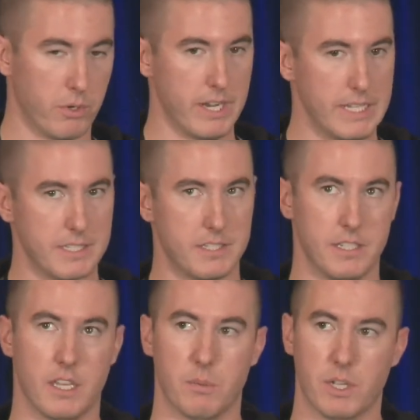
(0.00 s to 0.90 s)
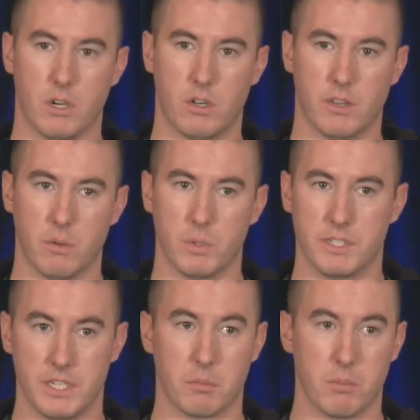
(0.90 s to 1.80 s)
or entity that we call the
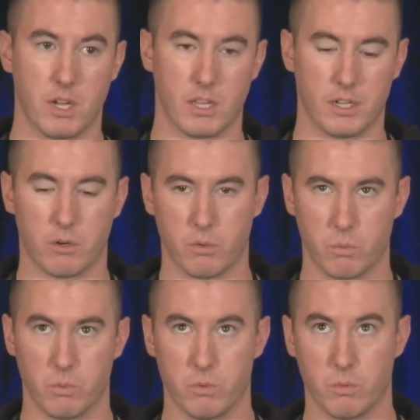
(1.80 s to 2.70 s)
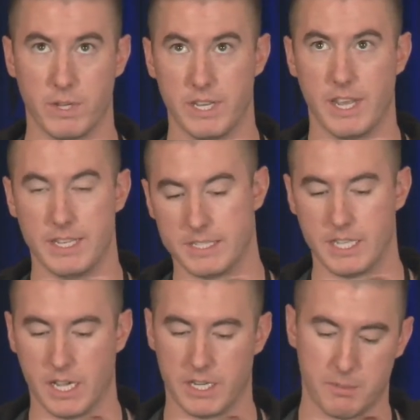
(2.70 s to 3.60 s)
WinT umbrella, or
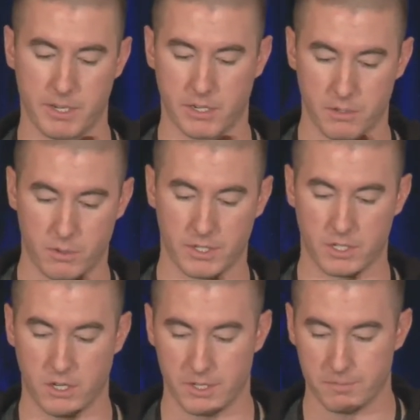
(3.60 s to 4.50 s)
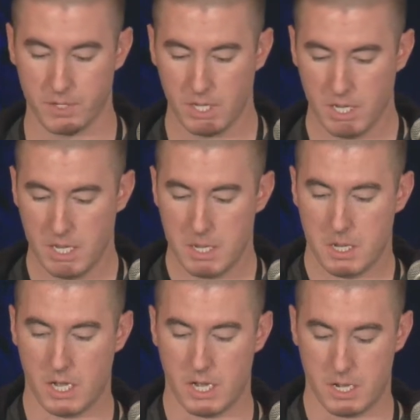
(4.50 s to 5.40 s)
WinNTI, depending on how you want to call it.
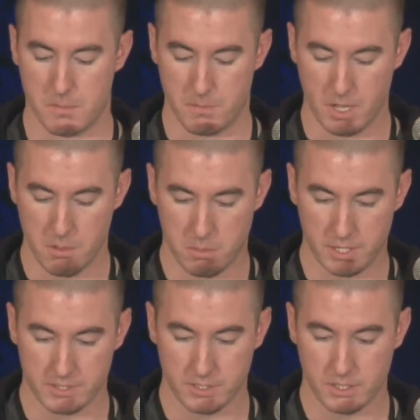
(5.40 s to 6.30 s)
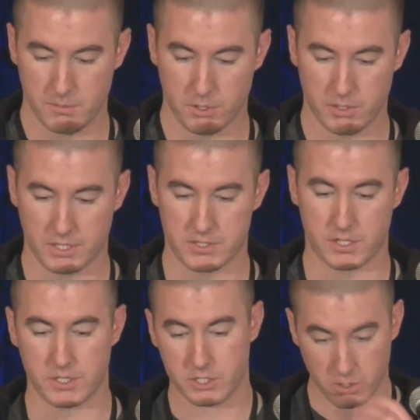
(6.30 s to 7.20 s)
But let me go and get
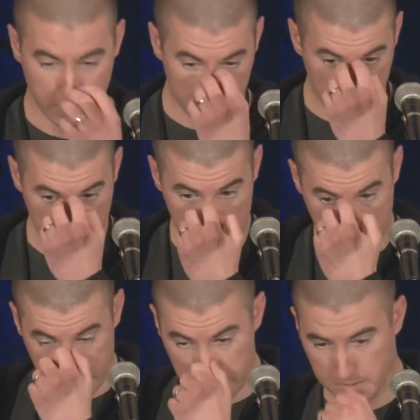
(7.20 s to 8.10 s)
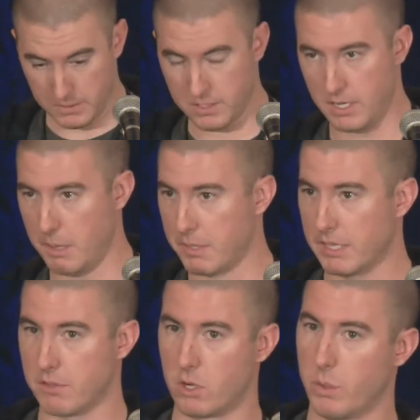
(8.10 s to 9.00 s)
started. So agenda, I'm going to
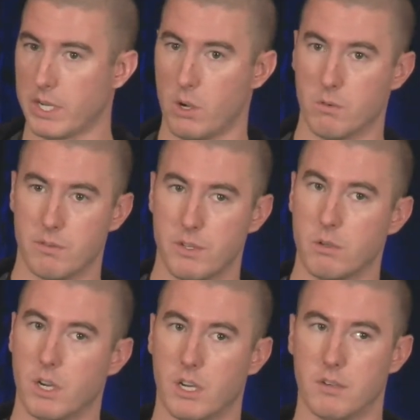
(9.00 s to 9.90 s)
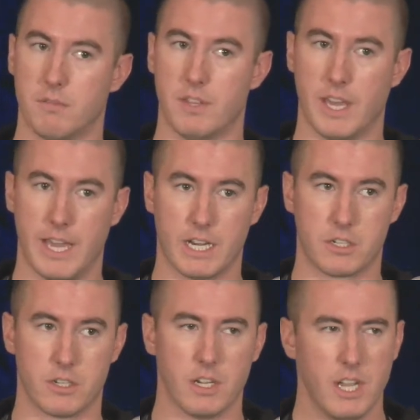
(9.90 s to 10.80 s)
give a quick overview of the
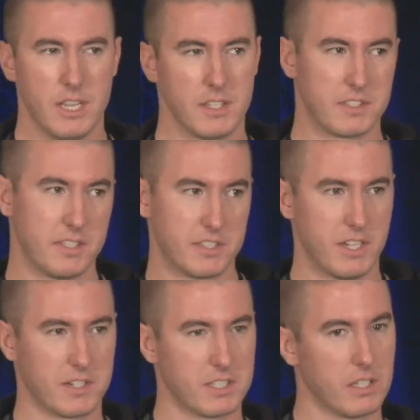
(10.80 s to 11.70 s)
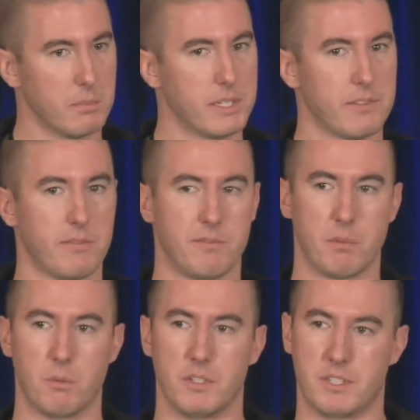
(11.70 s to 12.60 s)
actor. This talk's a little bit different
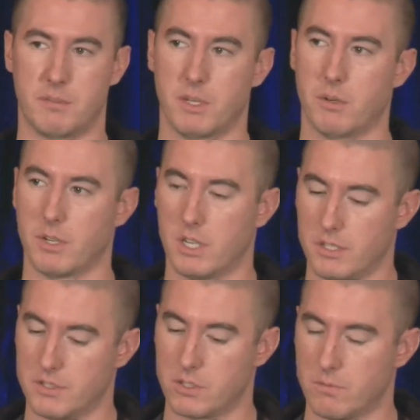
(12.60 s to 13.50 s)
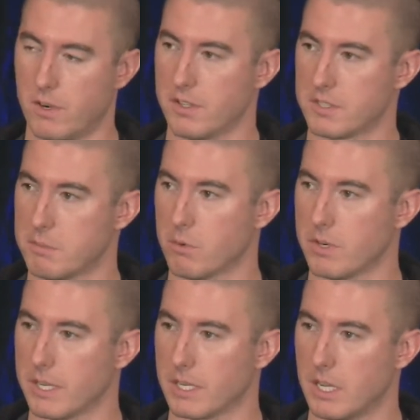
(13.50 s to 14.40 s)
from the ones that have been going on so far this
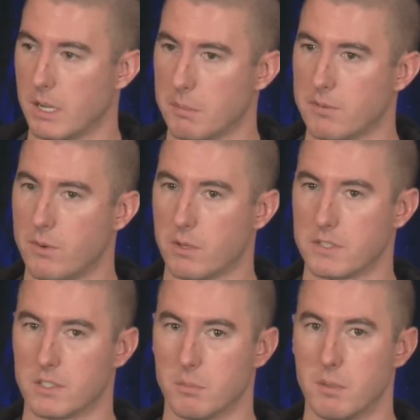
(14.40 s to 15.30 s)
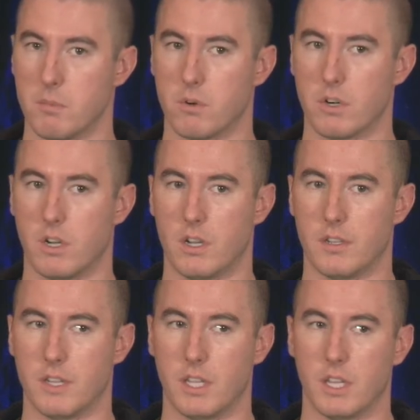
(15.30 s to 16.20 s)
morning. I'm going to focus a little bit more
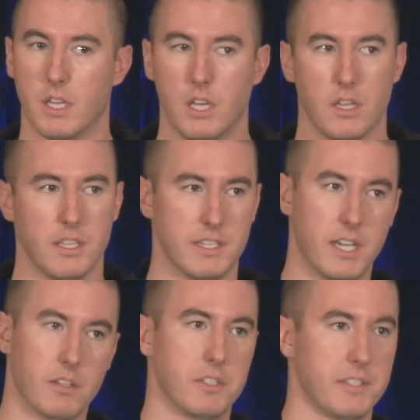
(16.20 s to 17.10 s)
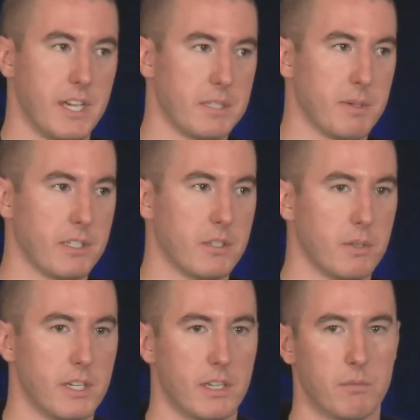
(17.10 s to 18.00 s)
on the intelligence aspect to
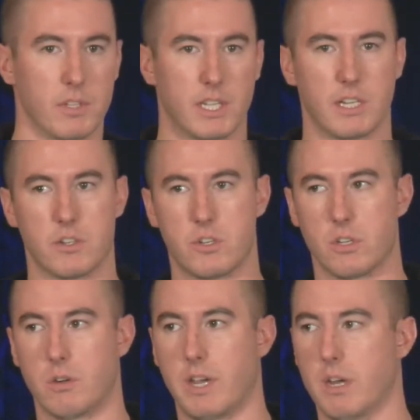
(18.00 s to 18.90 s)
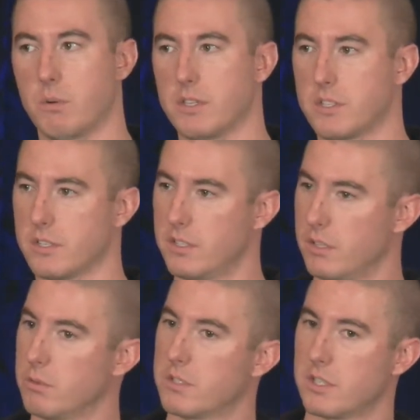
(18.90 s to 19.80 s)
it and really kind of show how we started to
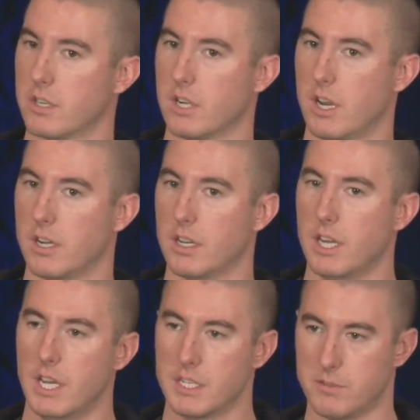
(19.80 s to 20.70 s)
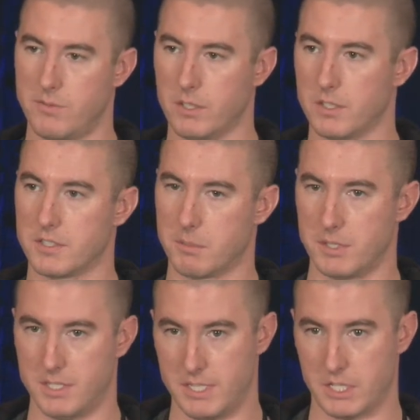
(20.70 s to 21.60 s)
use SuriCata to fill in some of
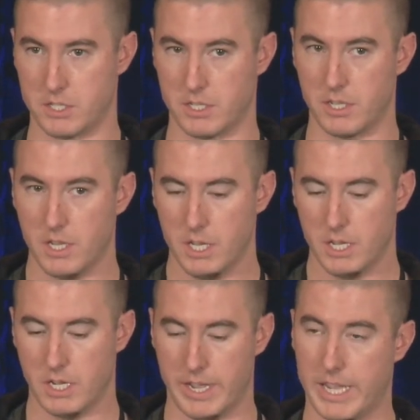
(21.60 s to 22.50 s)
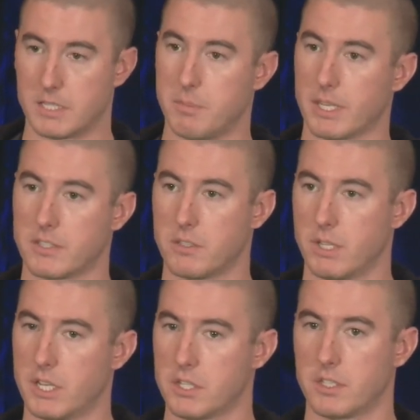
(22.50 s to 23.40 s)
the detection aspects to
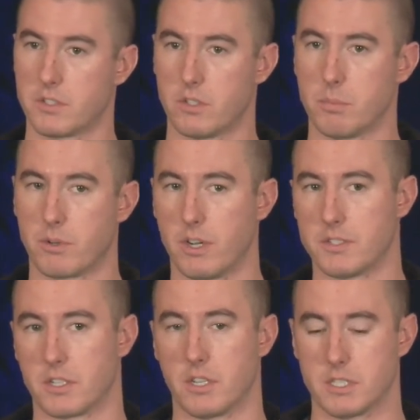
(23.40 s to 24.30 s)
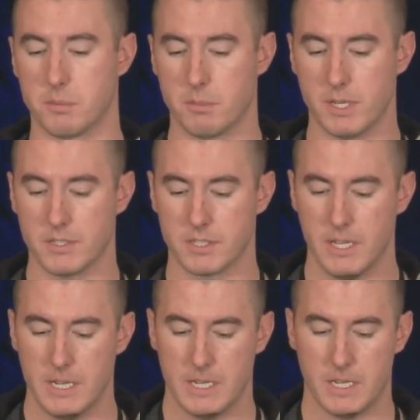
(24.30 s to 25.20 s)
catching this group across our customer base,
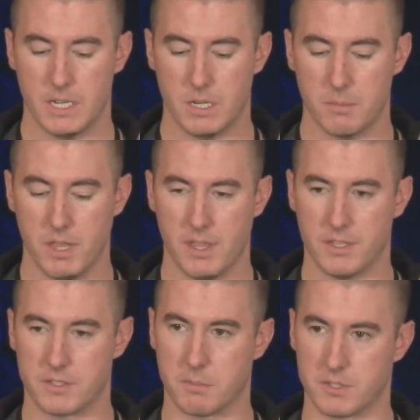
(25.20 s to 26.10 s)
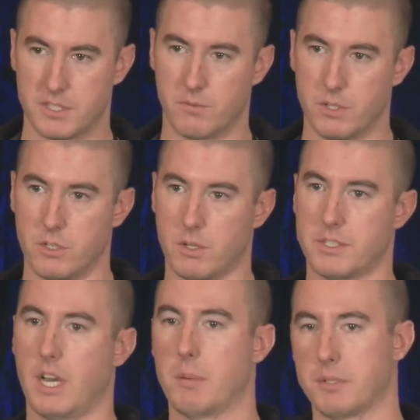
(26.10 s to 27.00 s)
and then some of the stuff we do on
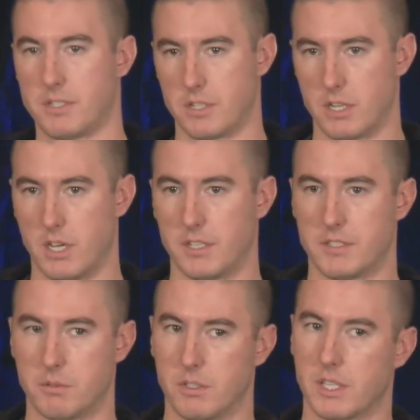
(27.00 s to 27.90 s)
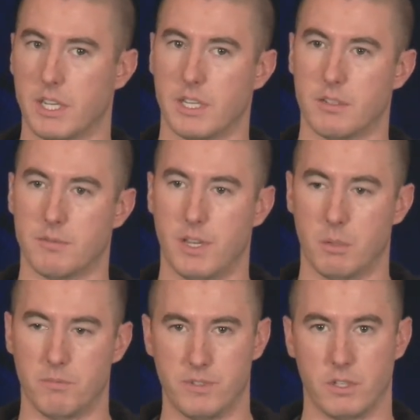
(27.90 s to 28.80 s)
top of SuriCata to really kind of
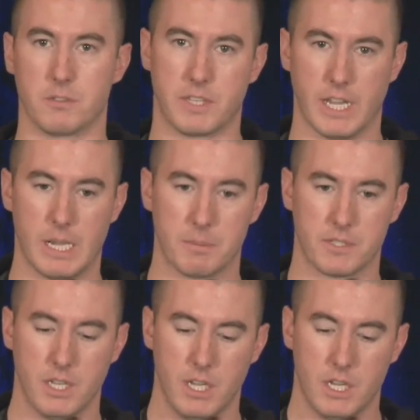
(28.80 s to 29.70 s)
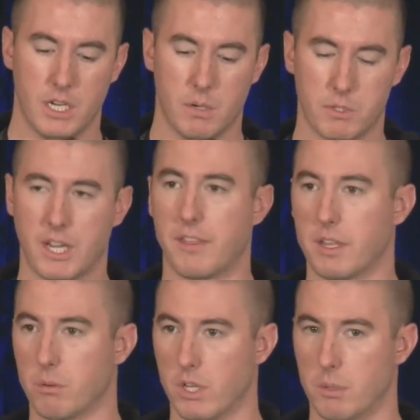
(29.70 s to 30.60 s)
help fill those gaps, which I
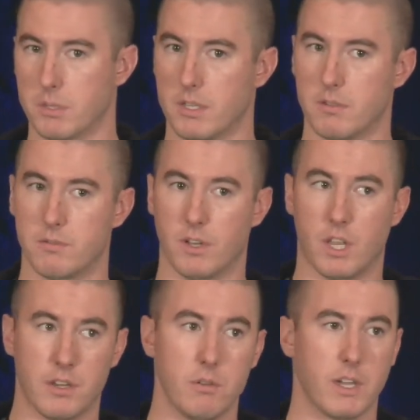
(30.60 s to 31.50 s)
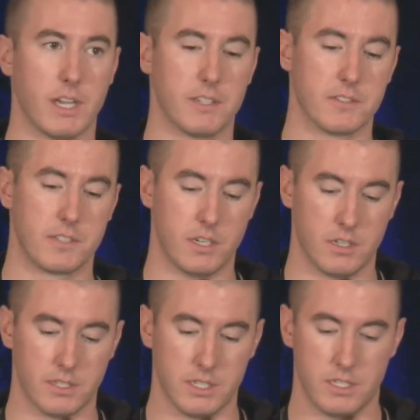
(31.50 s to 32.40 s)
think will help give a lot of you guys
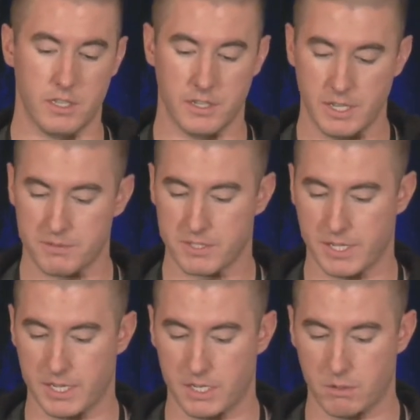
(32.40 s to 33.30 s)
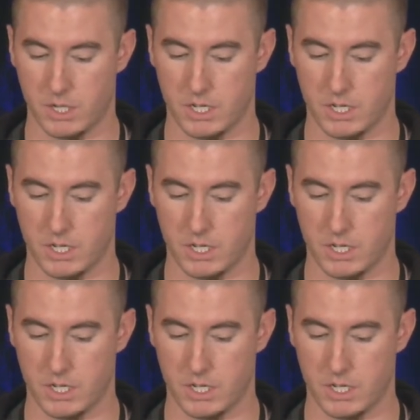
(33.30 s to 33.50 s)
on the dev side